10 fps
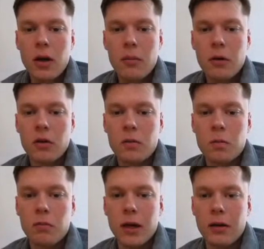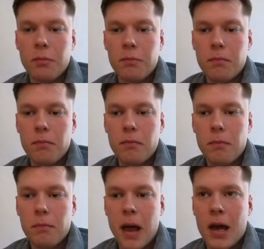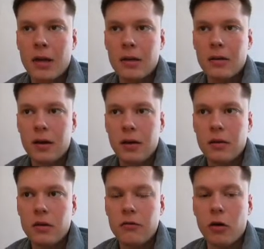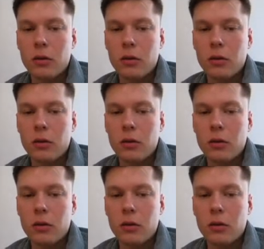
because like panic, like the default